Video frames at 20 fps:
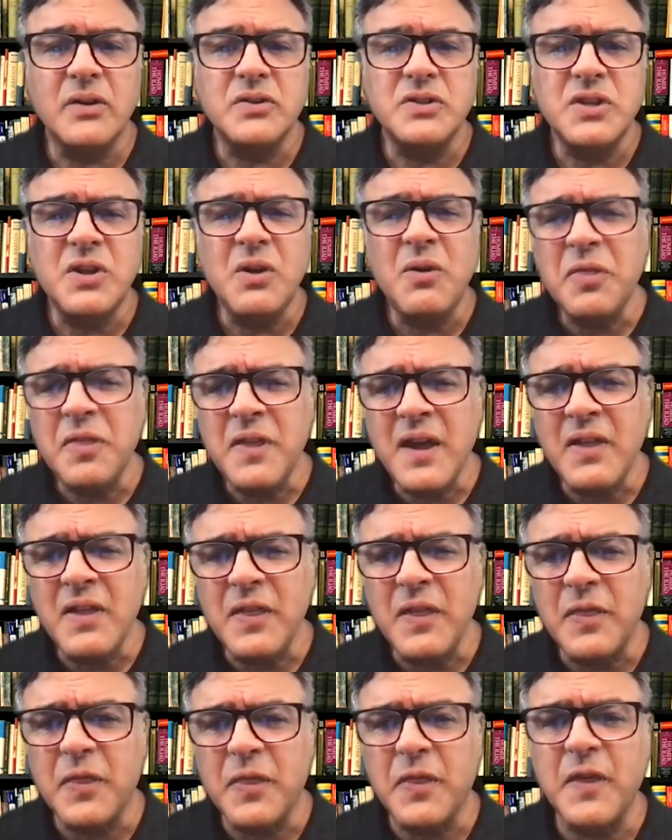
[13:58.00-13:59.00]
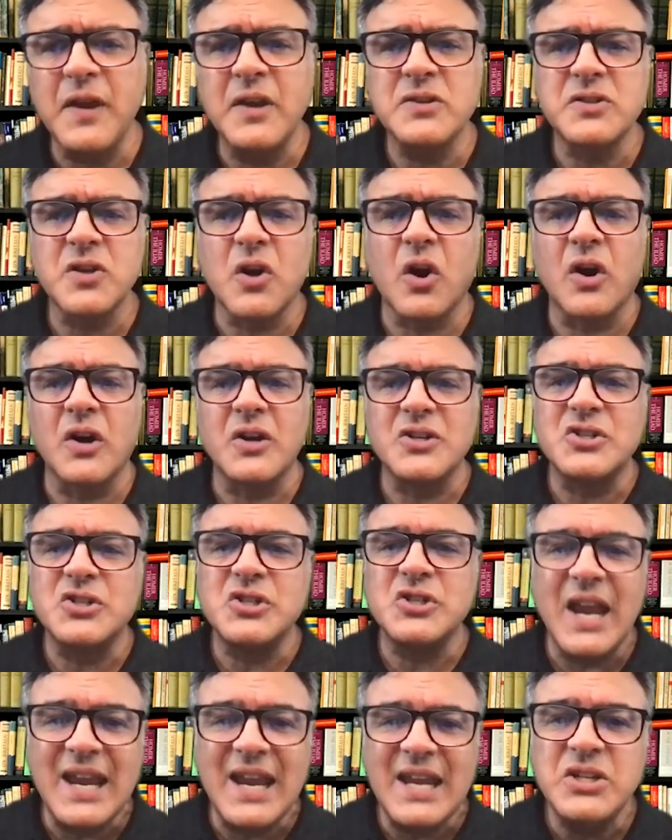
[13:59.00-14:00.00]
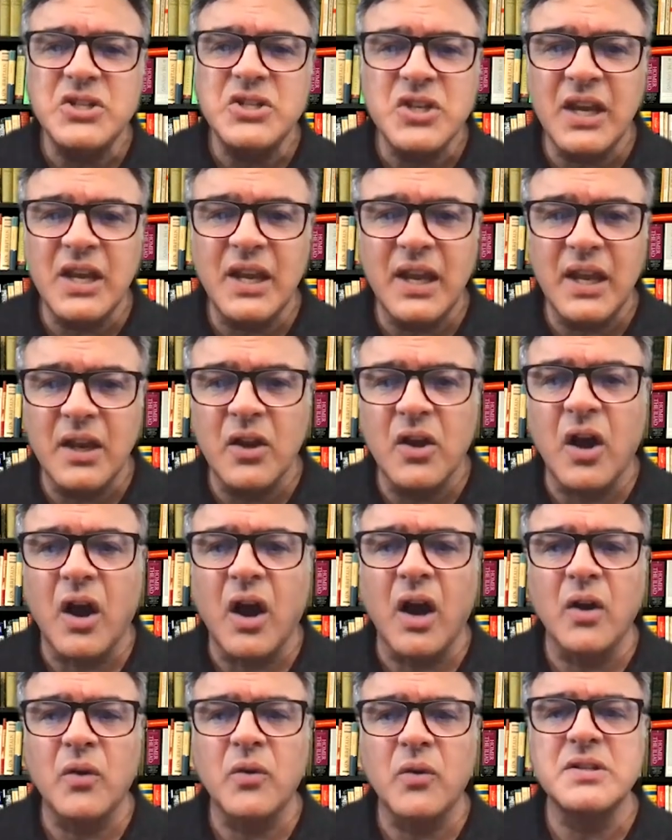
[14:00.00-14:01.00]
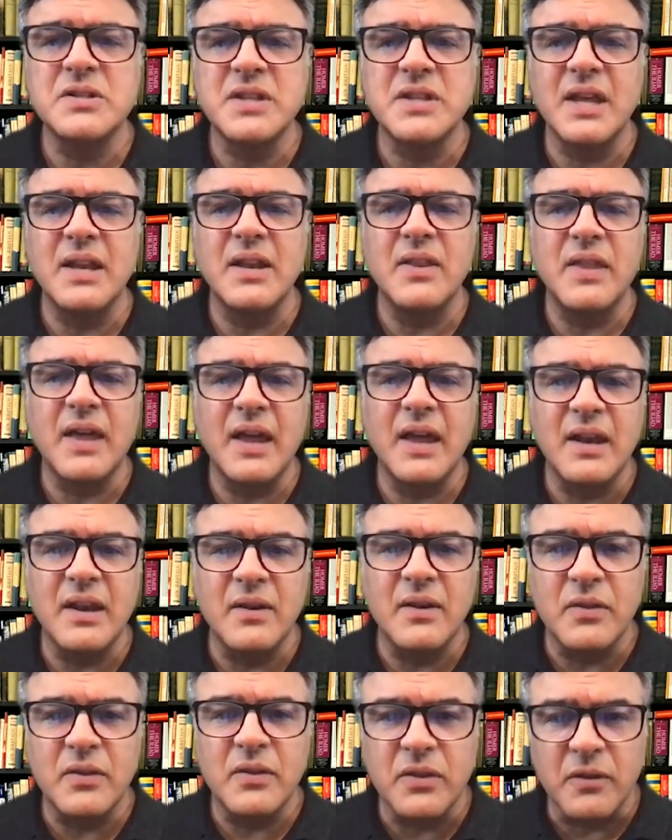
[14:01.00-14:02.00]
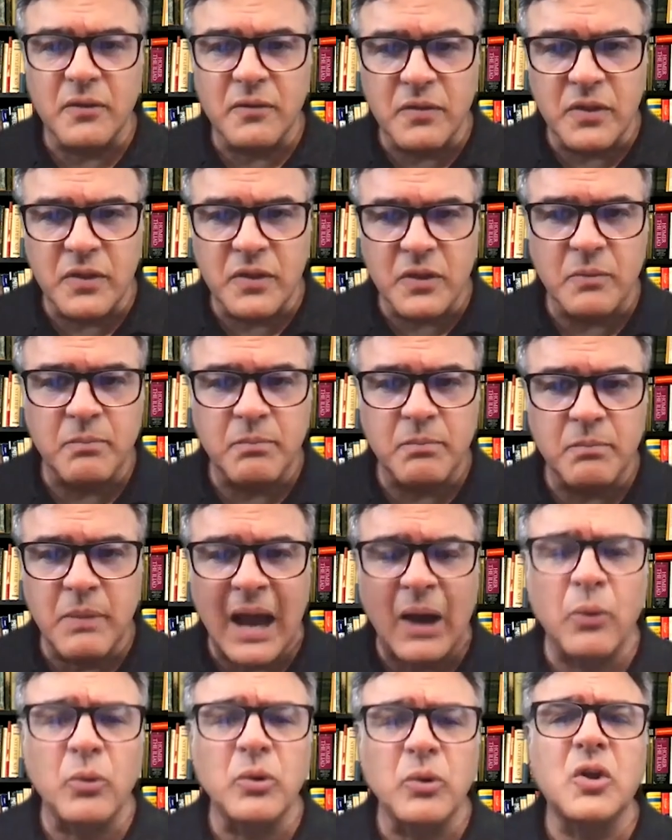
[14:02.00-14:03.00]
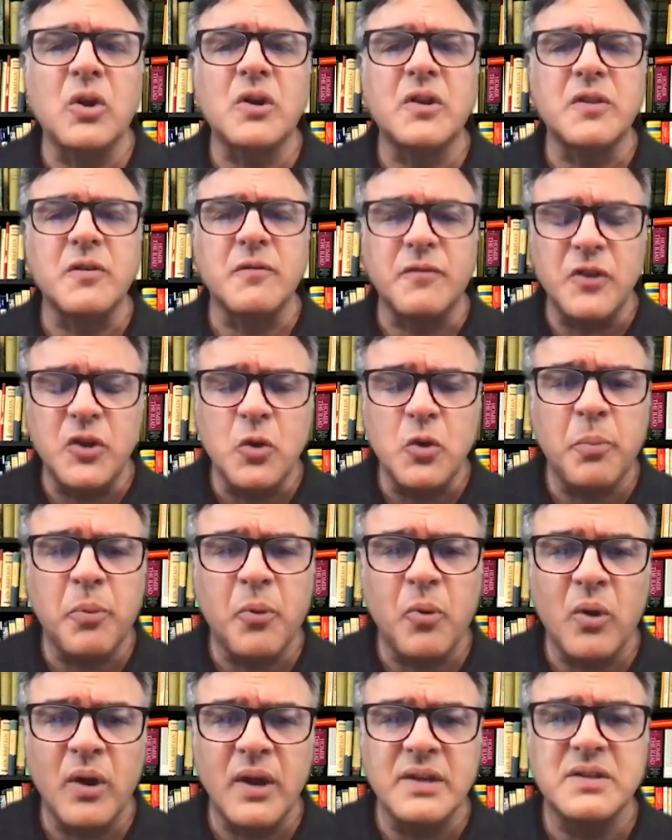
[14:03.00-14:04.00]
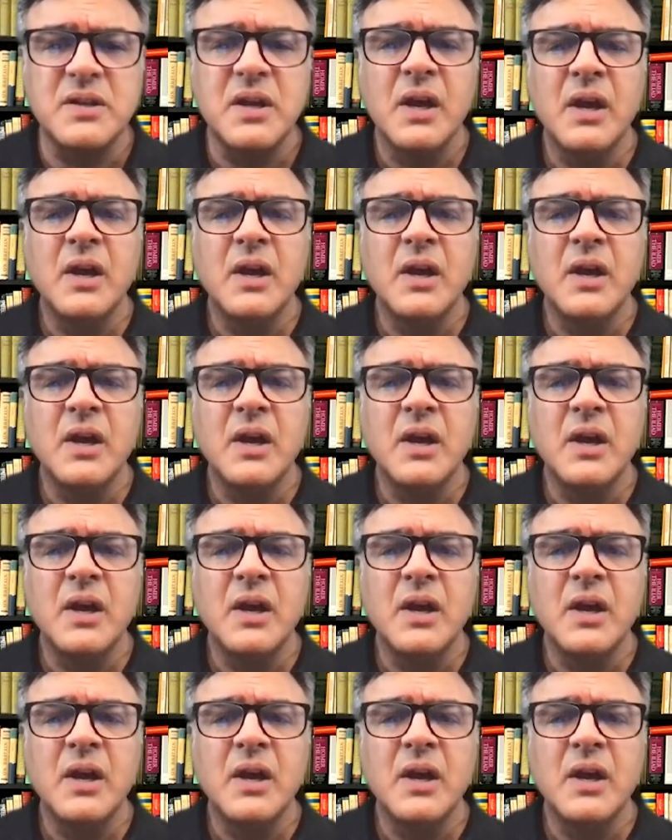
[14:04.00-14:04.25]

Do you think that things are changing in Congress, that the outlook, the viewpoint